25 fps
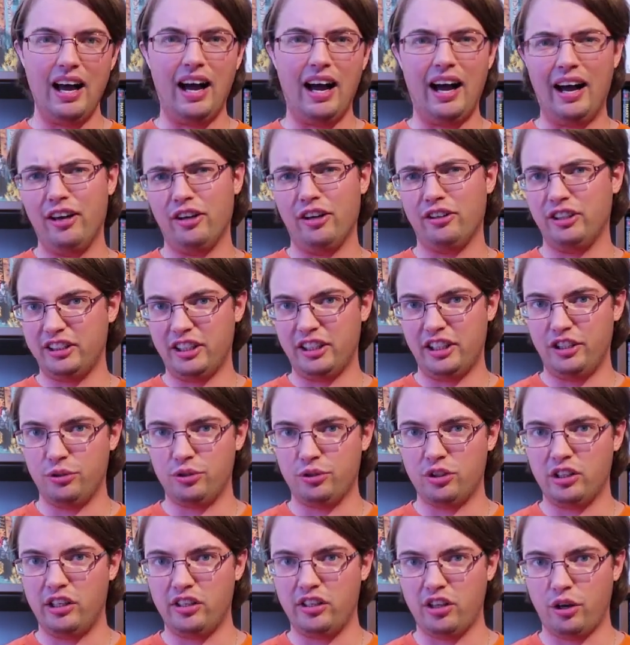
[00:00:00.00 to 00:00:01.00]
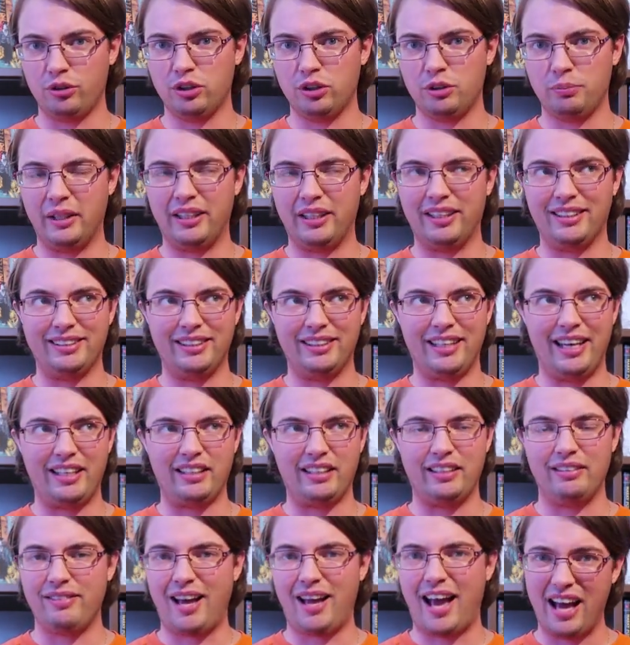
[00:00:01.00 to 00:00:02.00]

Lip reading: I honestly usually don't because, again,